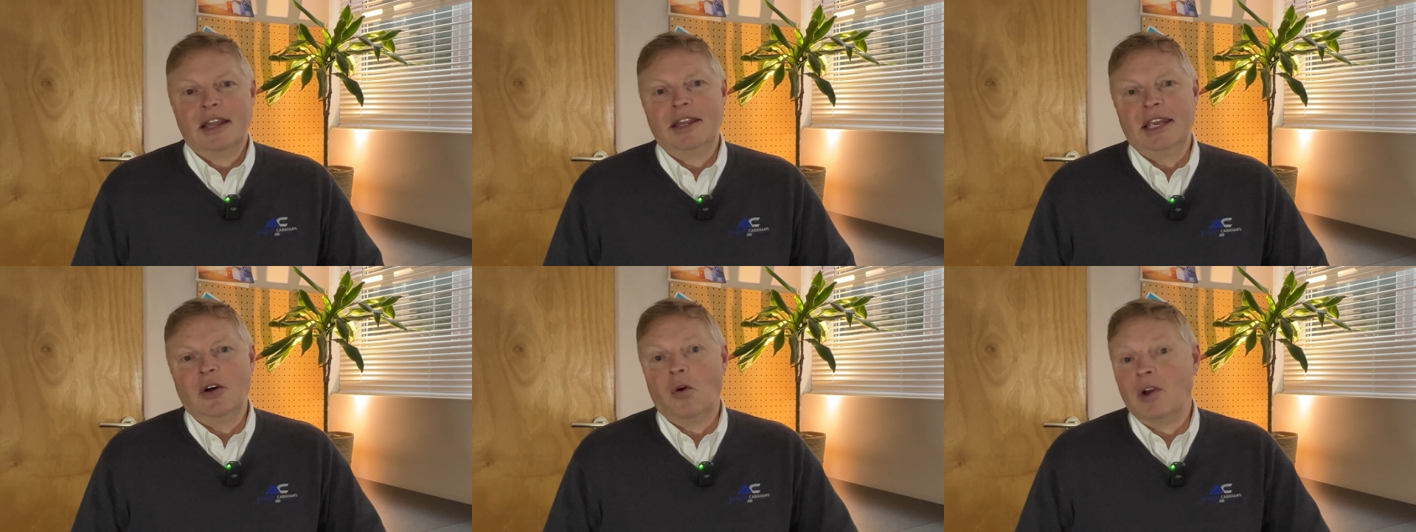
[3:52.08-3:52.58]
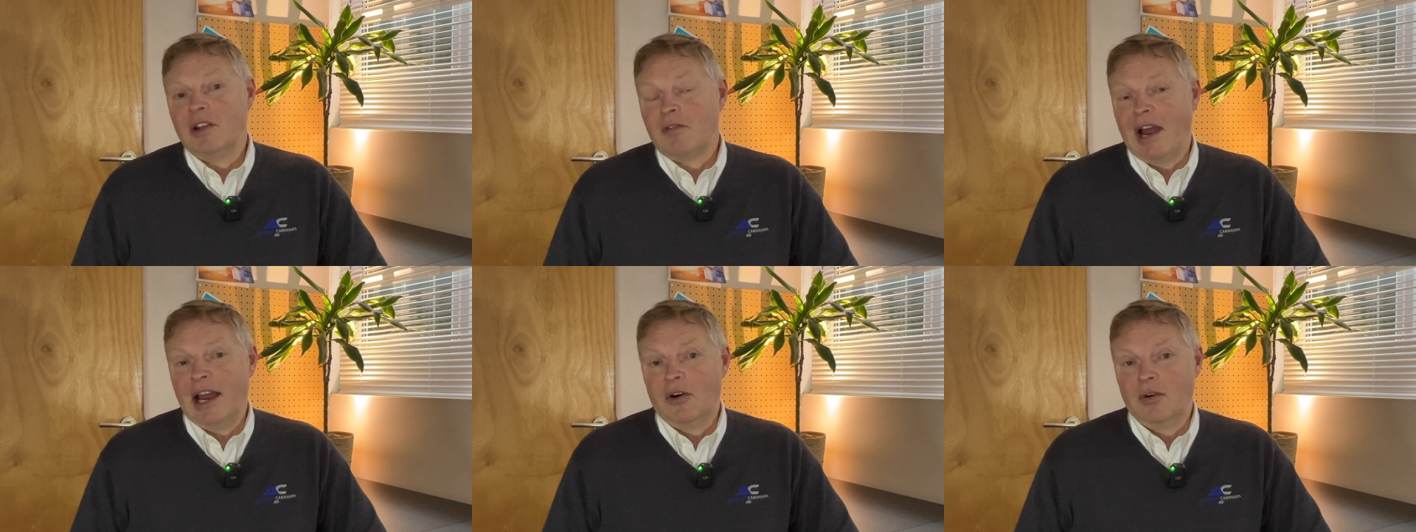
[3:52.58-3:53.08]
the awning
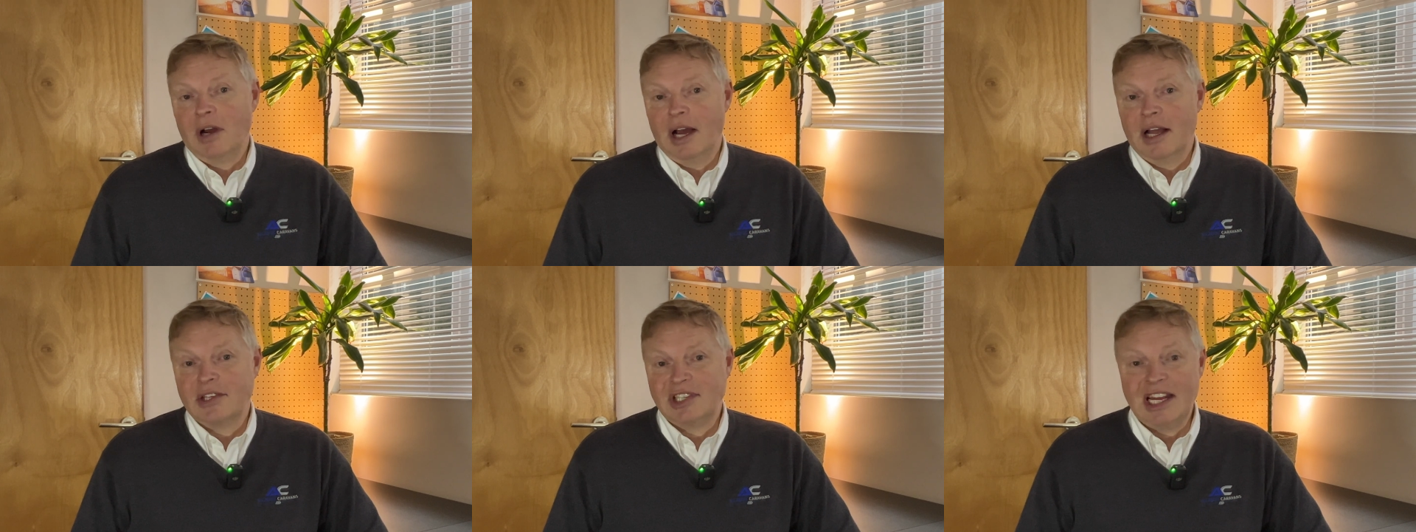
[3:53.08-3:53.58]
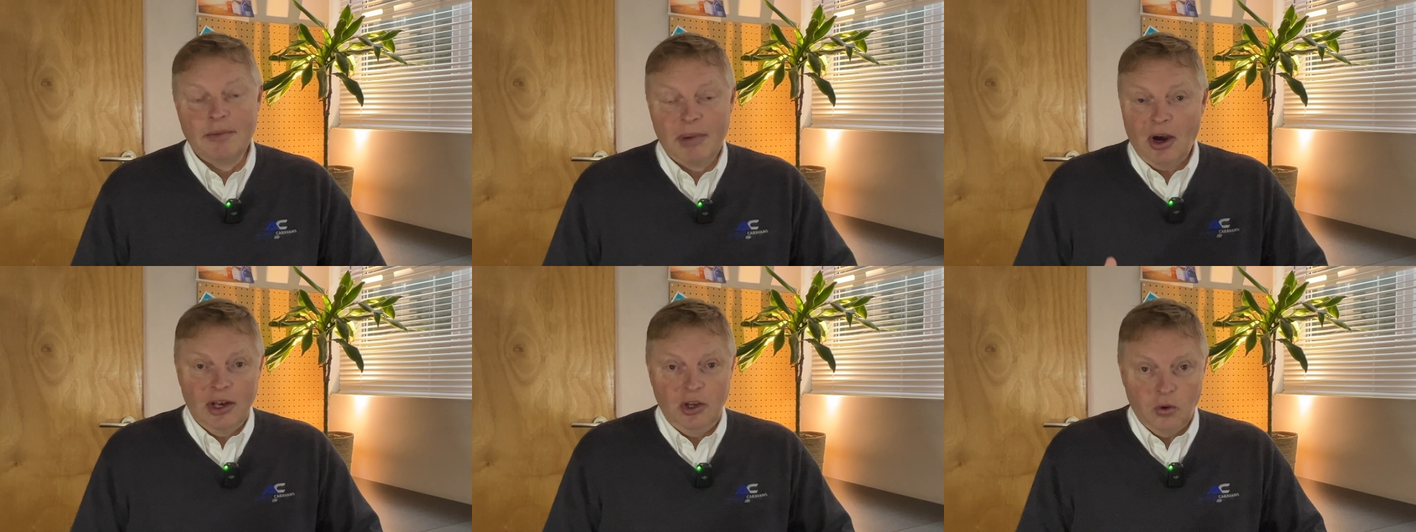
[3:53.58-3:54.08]
rail, sealant
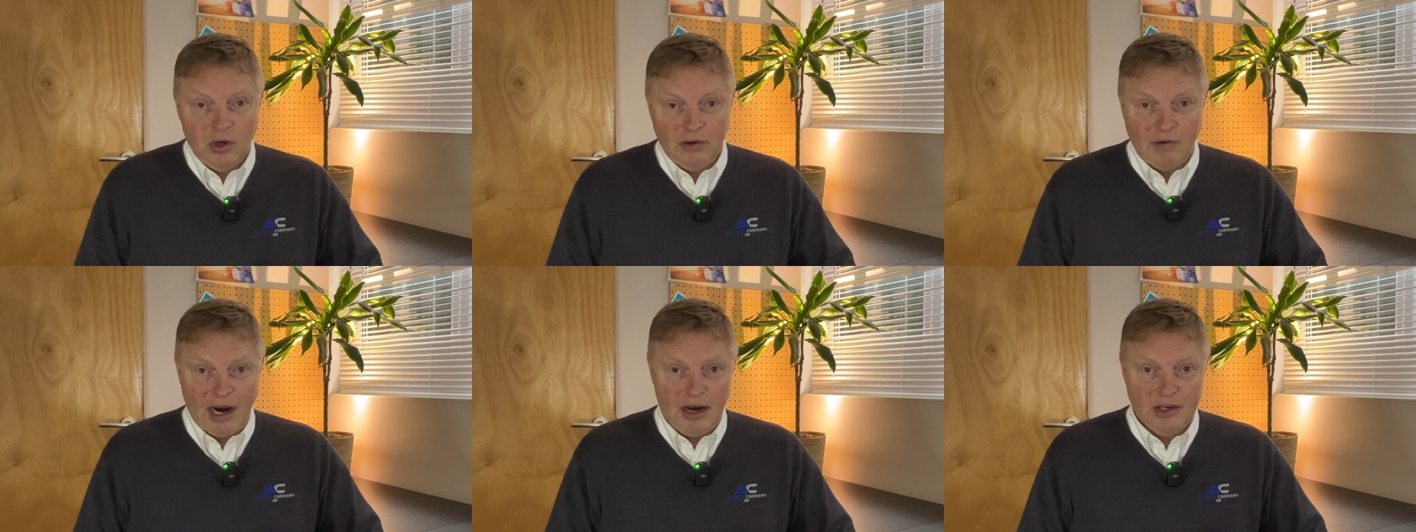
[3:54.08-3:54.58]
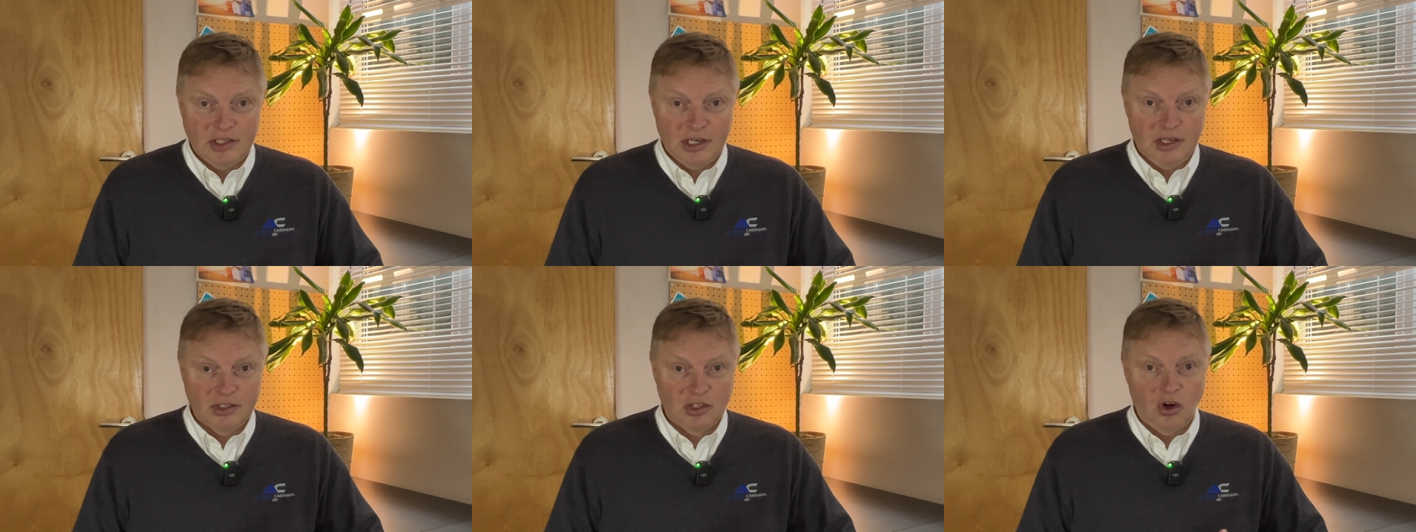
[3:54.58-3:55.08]
behind the awning rail
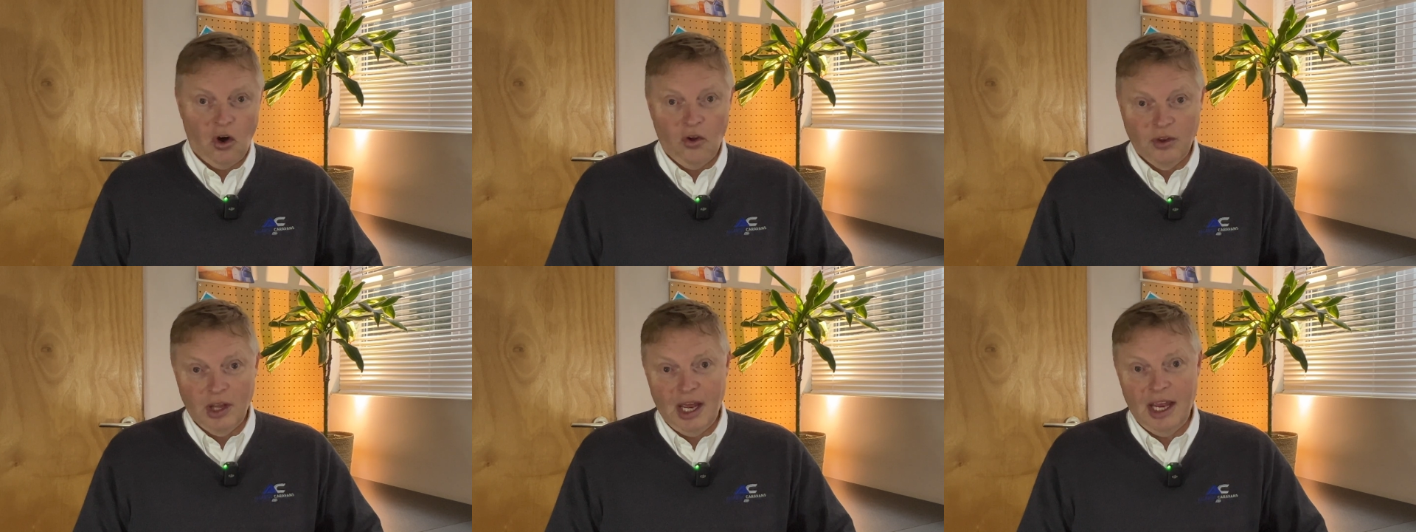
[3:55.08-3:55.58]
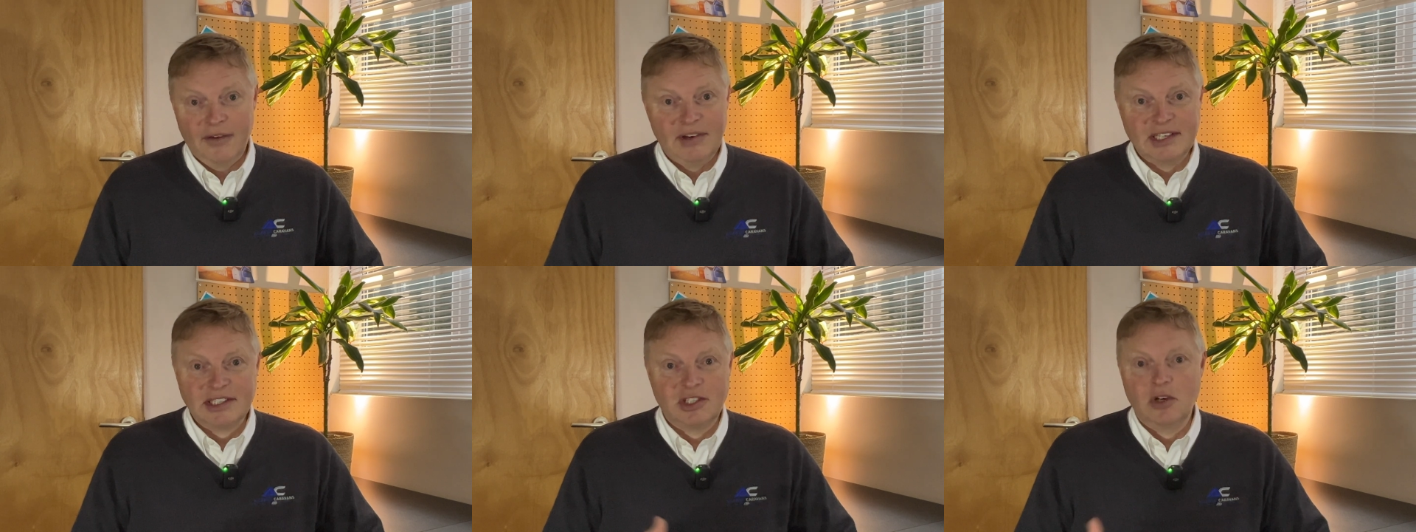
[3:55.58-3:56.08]
has gone, if
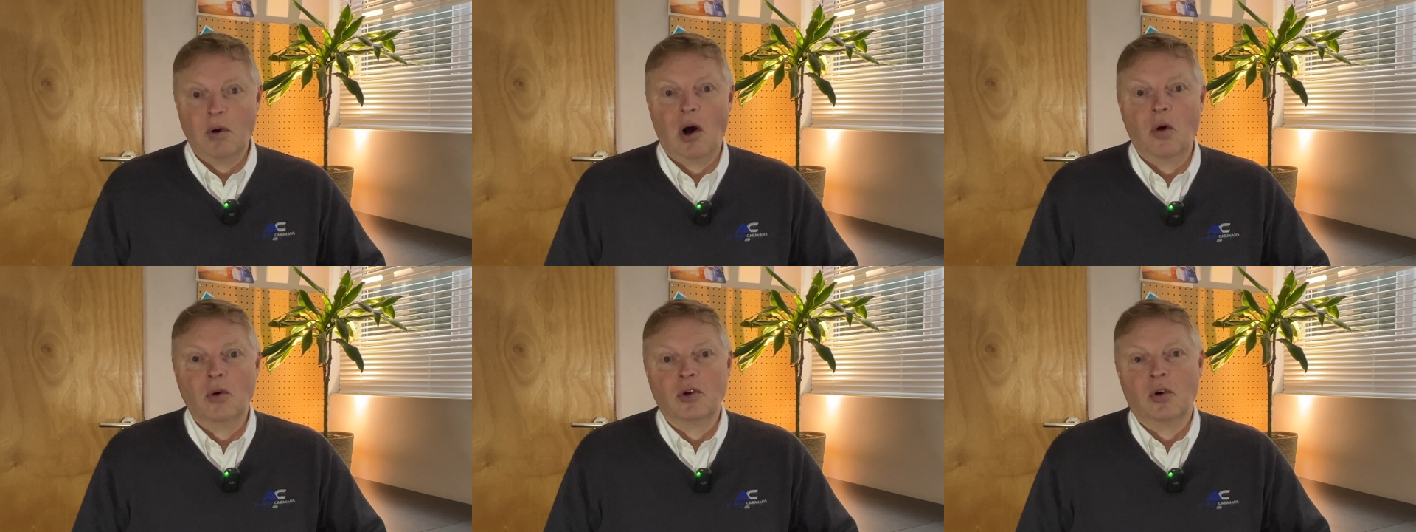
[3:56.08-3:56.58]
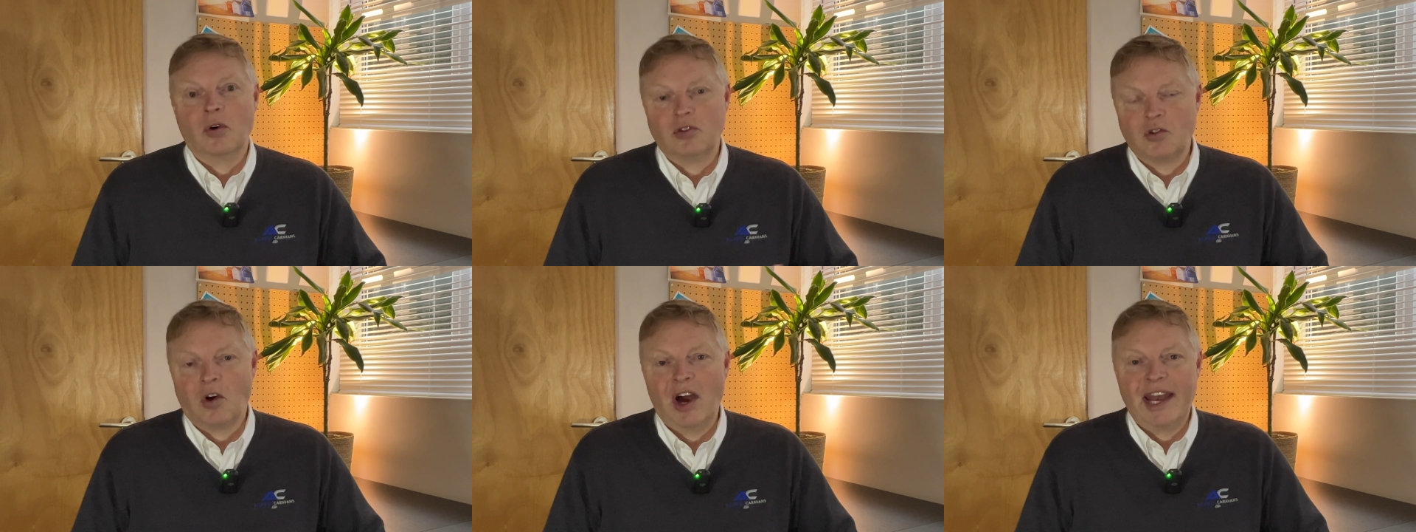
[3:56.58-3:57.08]
it's too old or
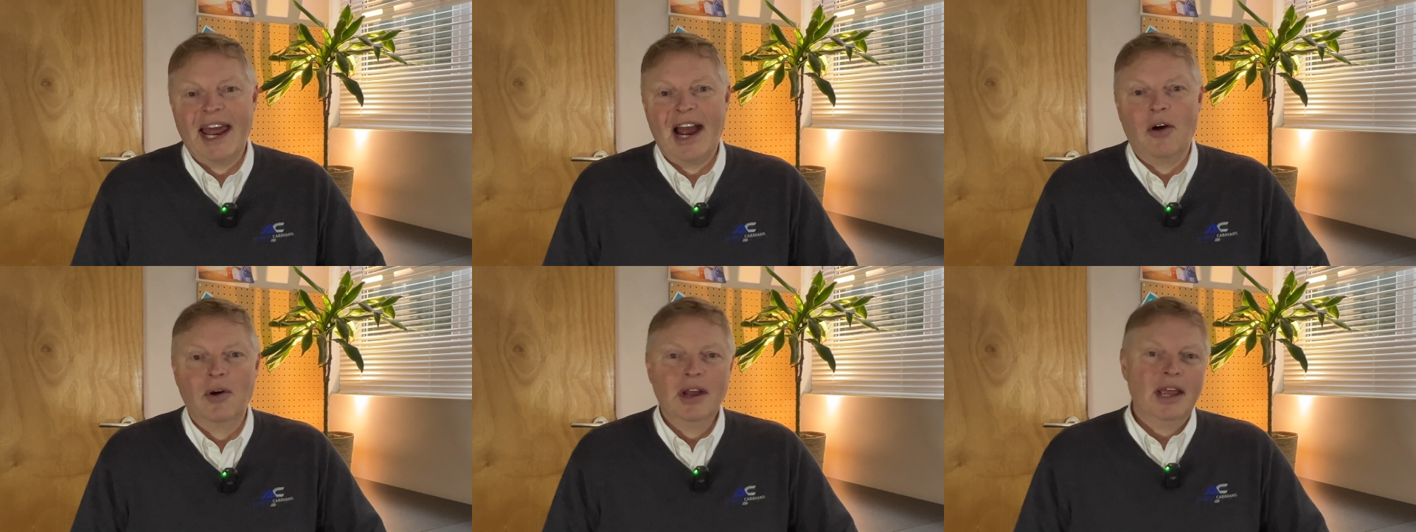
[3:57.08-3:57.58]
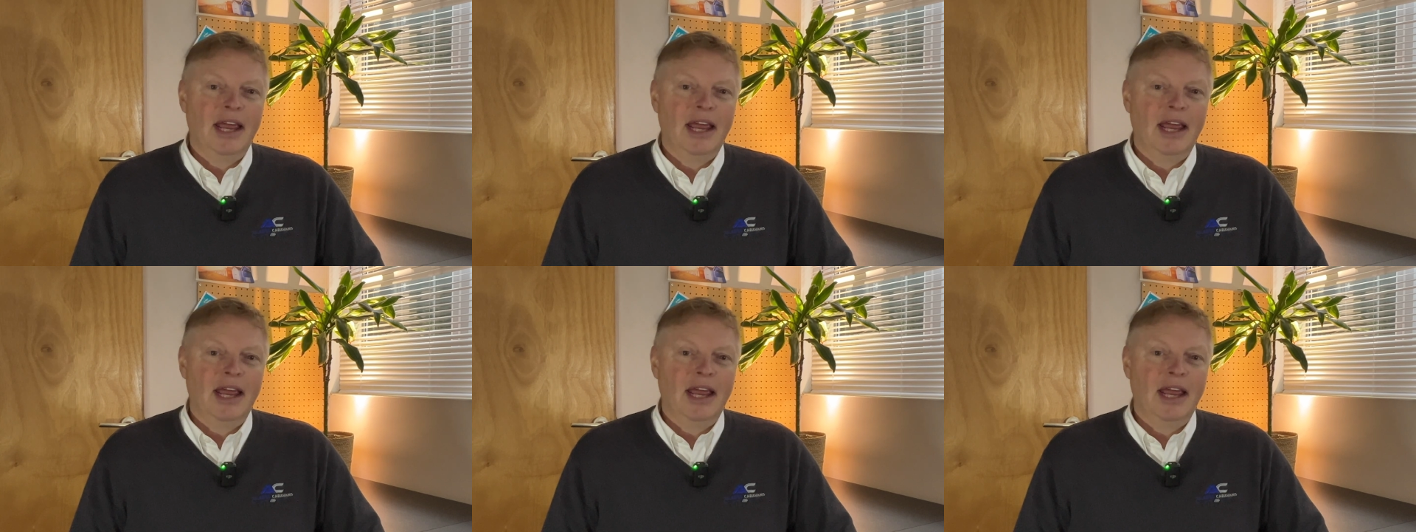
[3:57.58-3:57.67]
dried out.